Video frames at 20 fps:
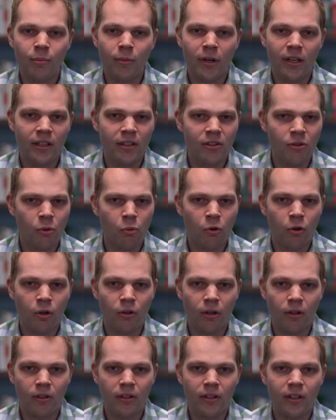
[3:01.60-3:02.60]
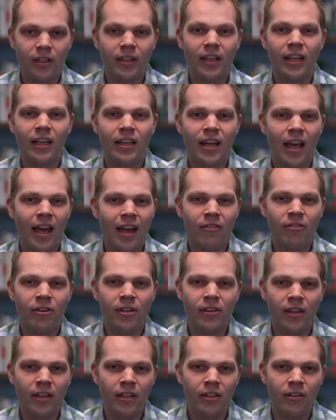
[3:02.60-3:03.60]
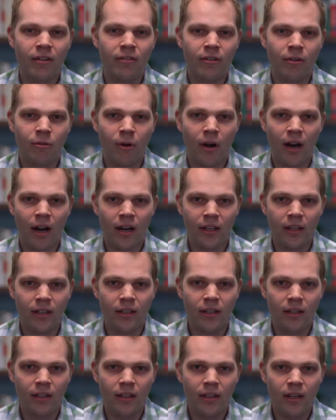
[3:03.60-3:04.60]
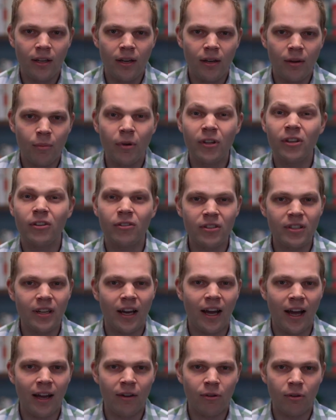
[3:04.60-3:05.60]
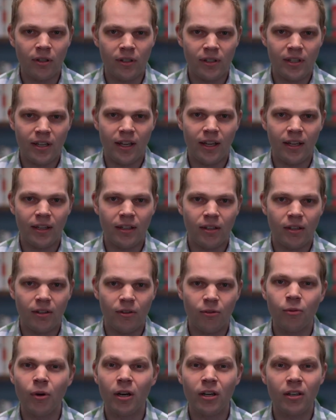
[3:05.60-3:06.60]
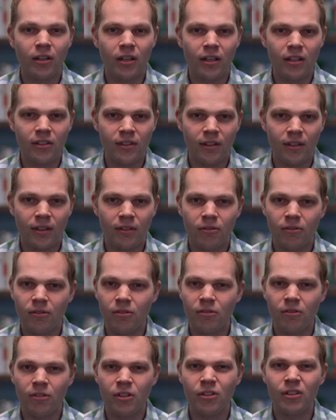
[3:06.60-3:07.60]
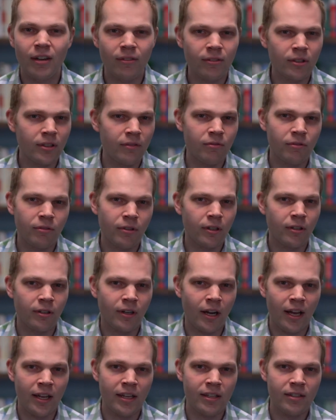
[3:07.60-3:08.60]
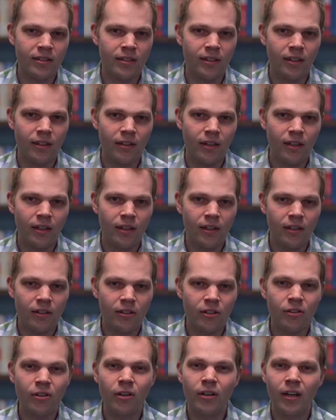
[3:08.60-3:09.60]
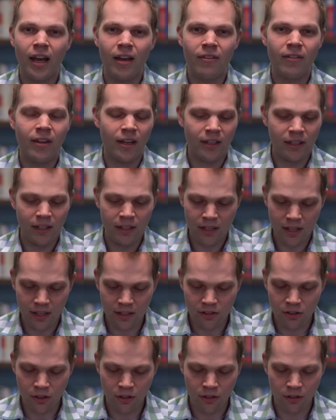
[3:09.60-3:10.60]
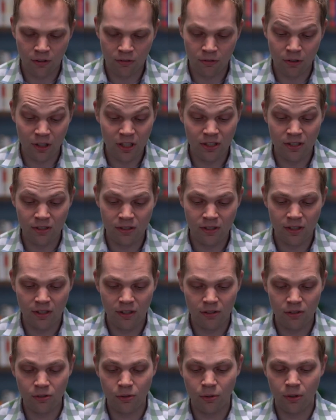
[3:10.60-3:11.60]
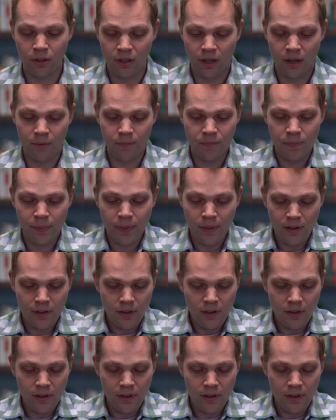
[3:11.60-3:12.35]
the money in the world, gain everything you ever wanted, but you die one day, what good is it? You never lived for Christ. You don't have any eternal riches stored up.